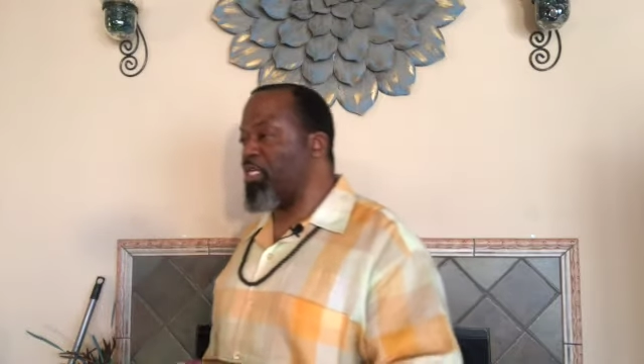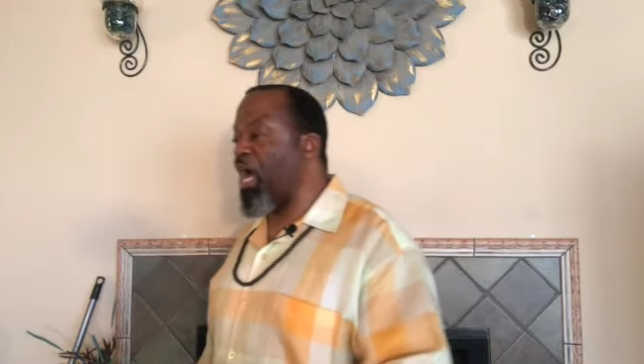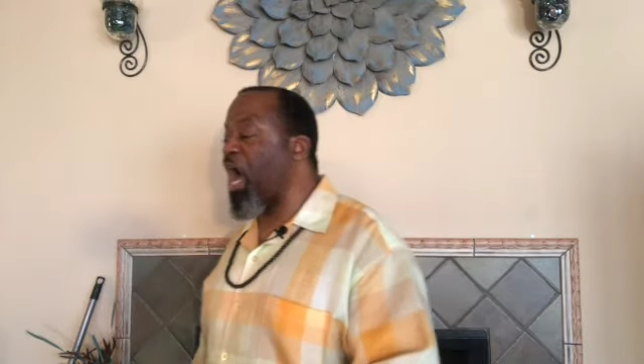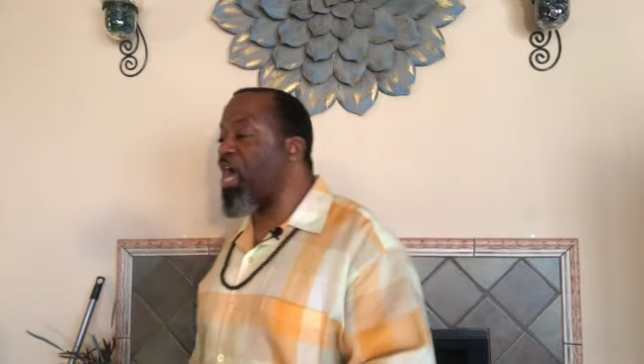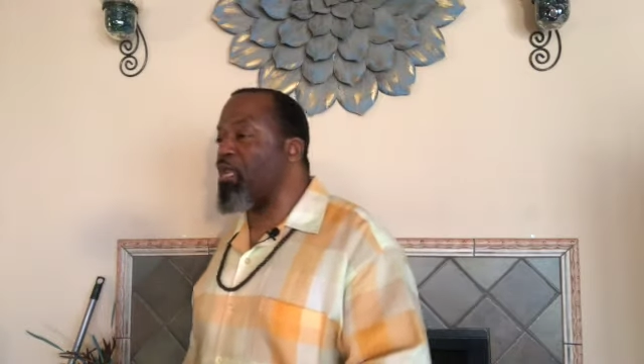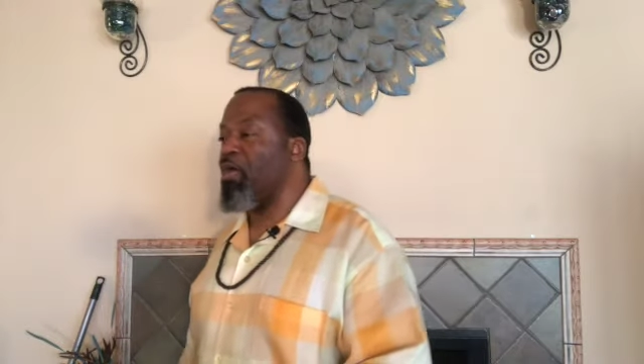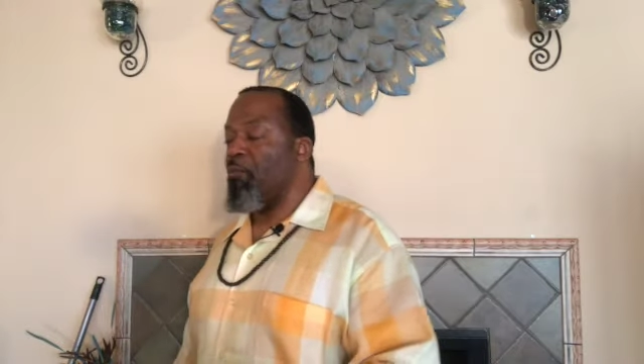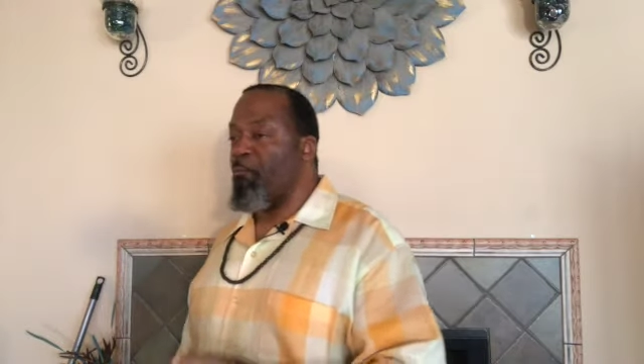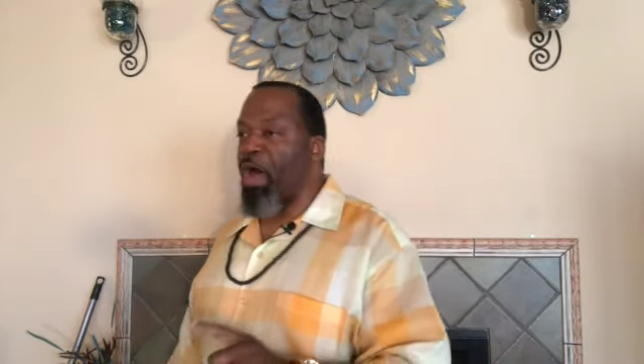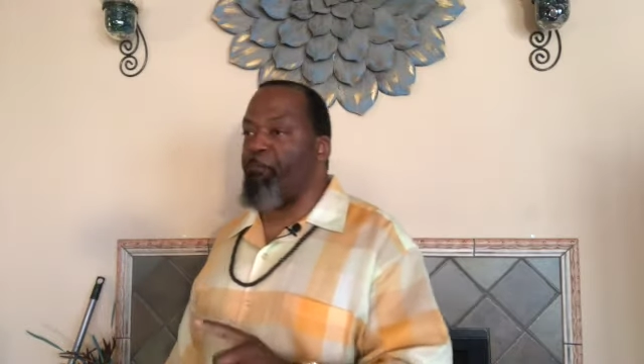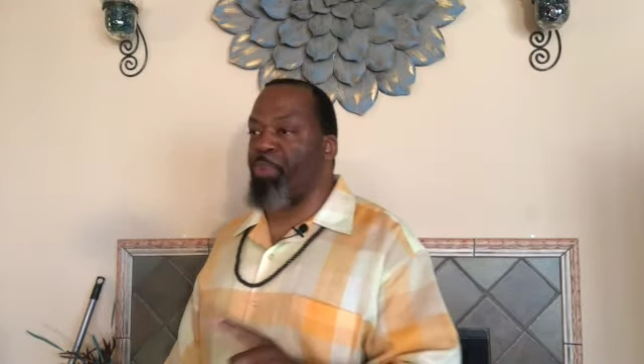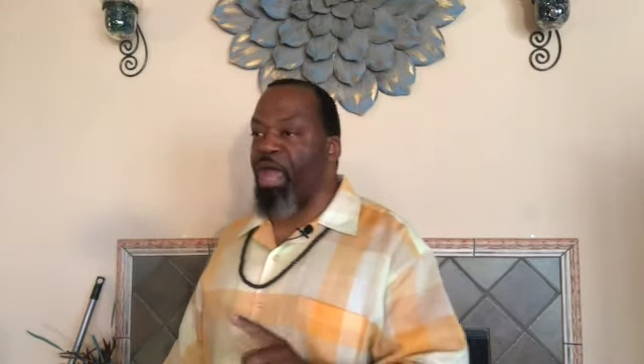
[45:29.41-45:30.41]
God,
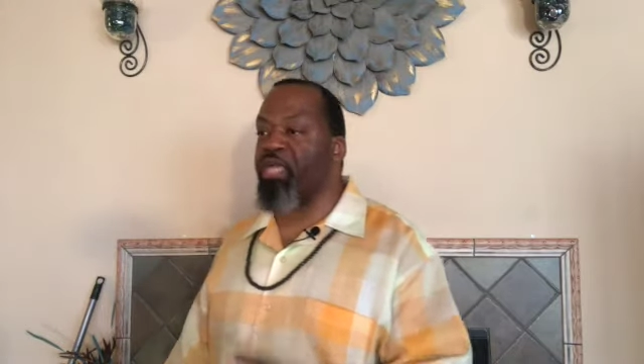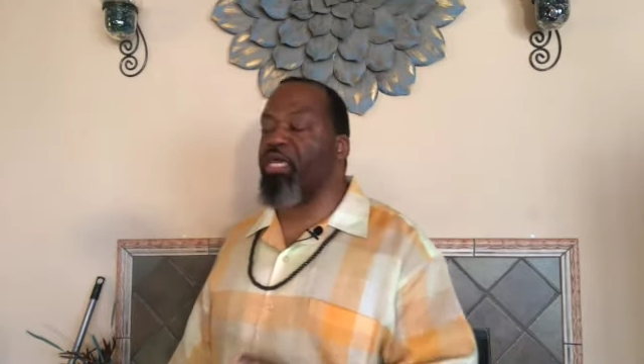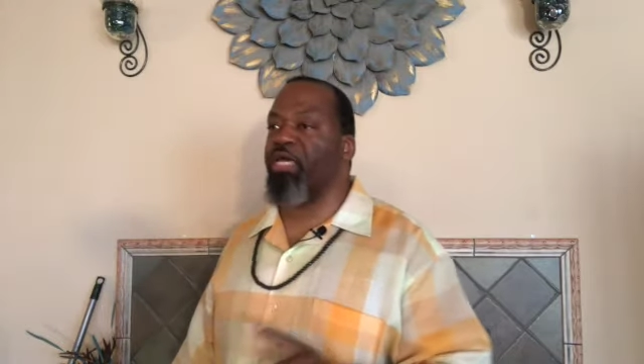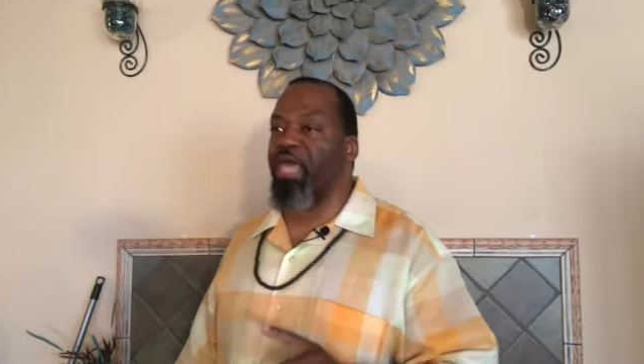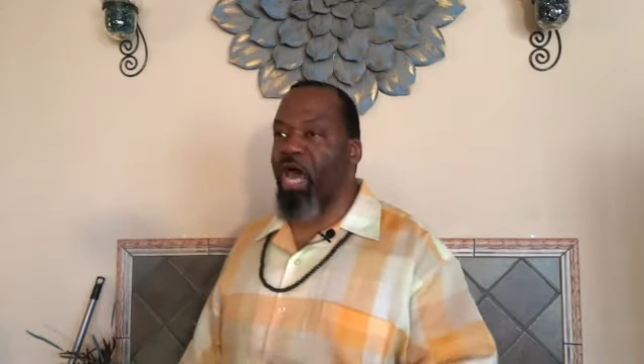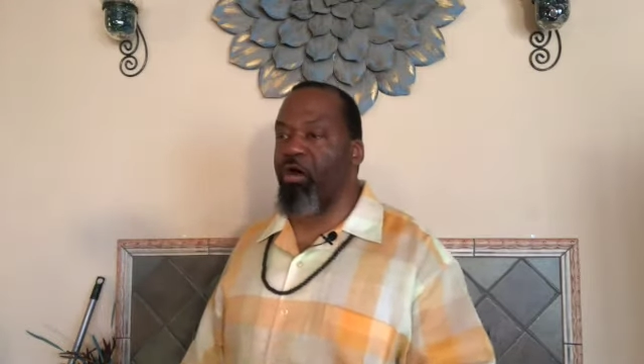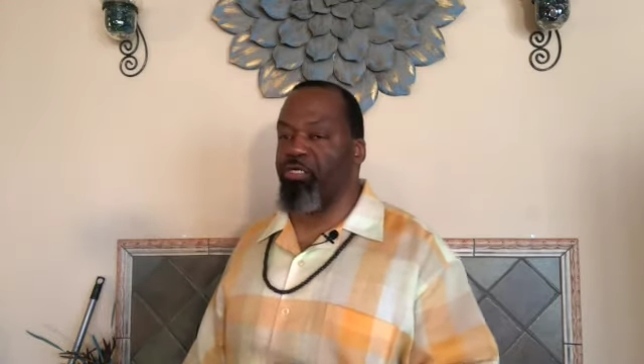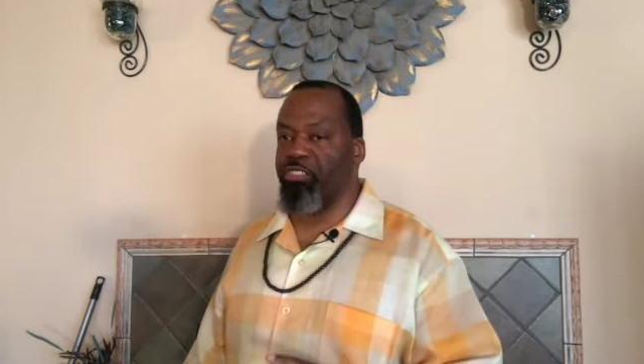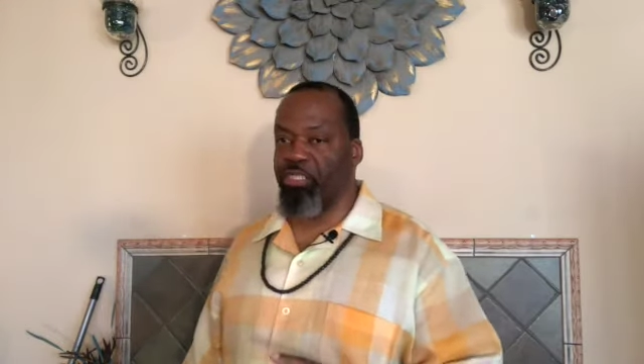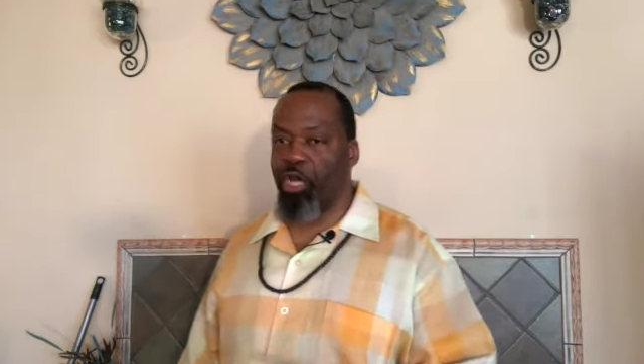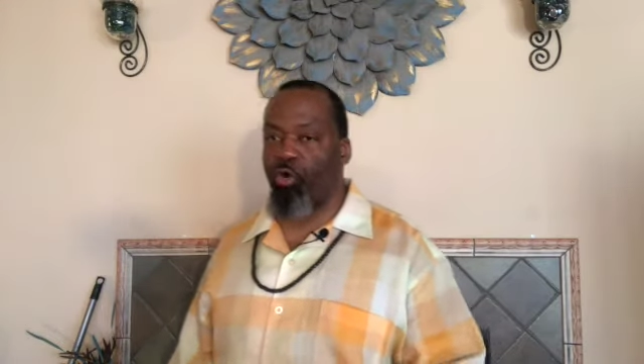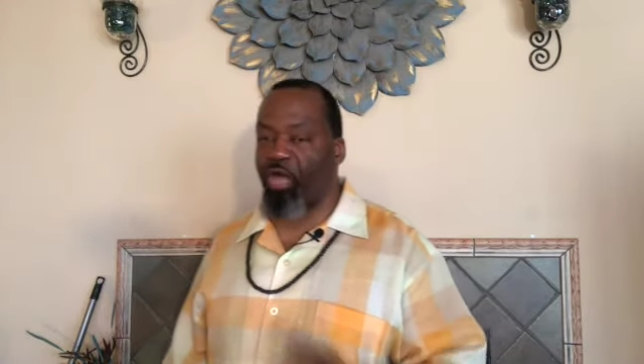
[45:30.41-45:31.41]
my bank account is low.